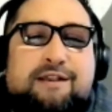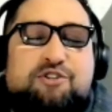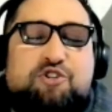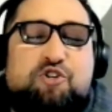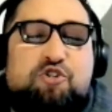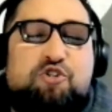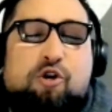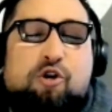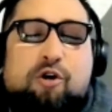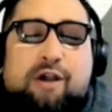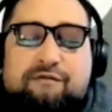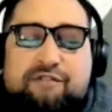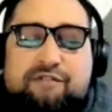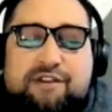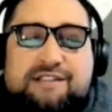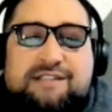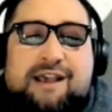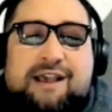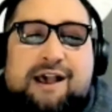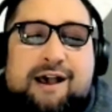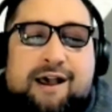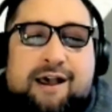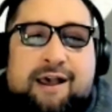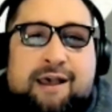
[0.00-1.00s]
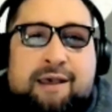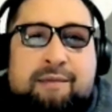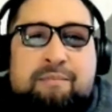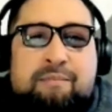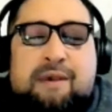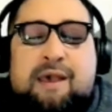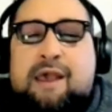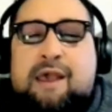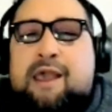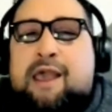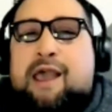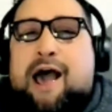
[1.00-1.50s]
Because every
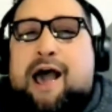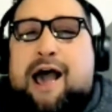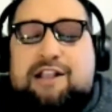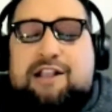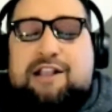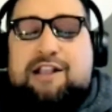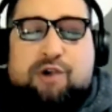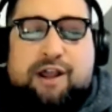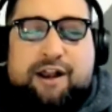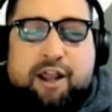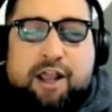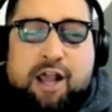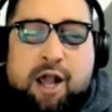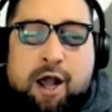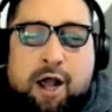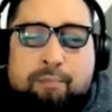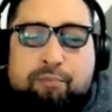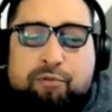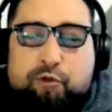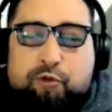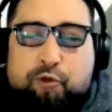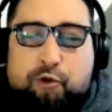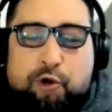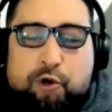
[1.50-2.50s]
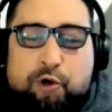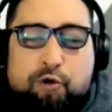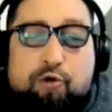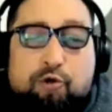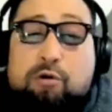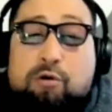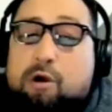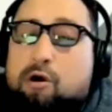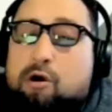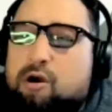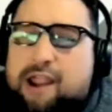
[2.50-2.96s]
time I try to come through